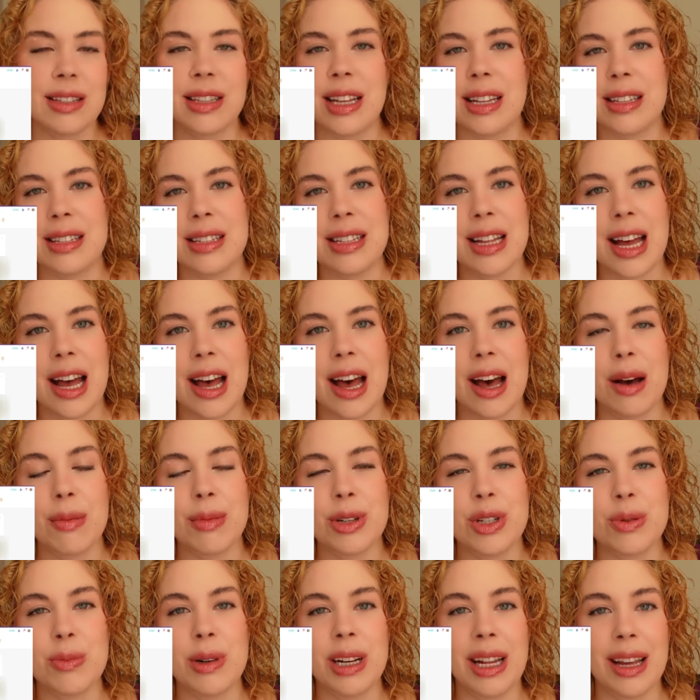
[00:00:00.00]
That's not how
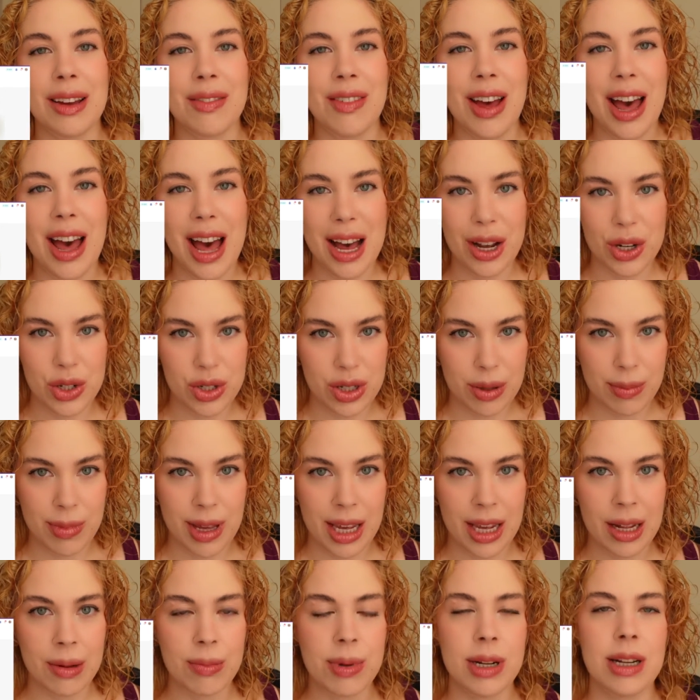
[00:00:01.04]
much money I've actually
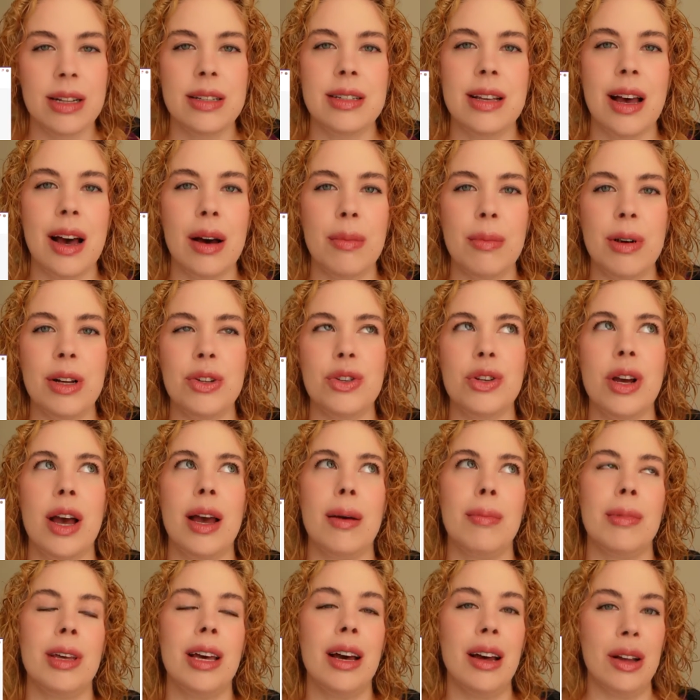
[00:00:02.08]
made, but it's how much
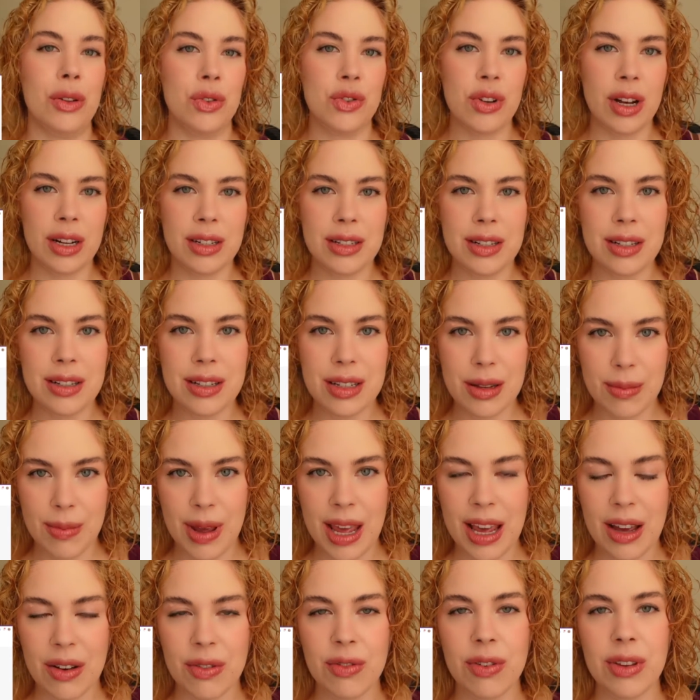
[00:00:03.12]
I'm contracted to
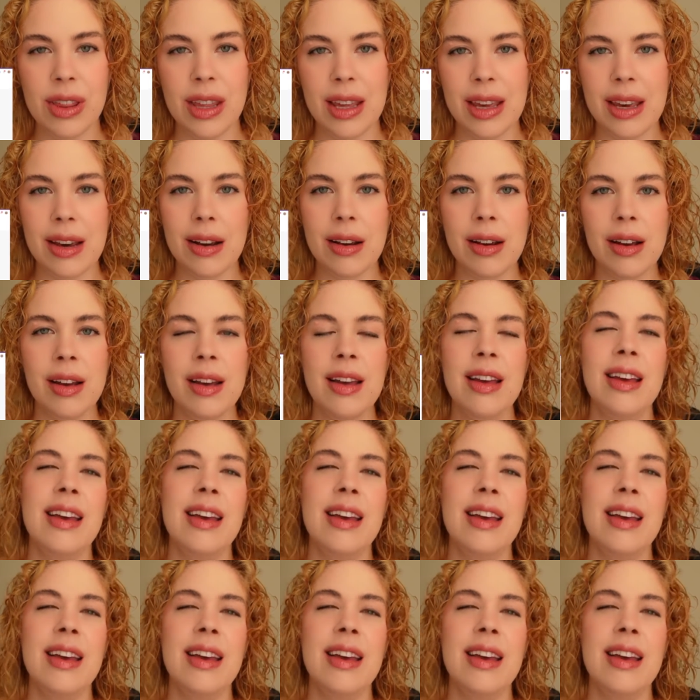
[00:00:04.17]
make for the year,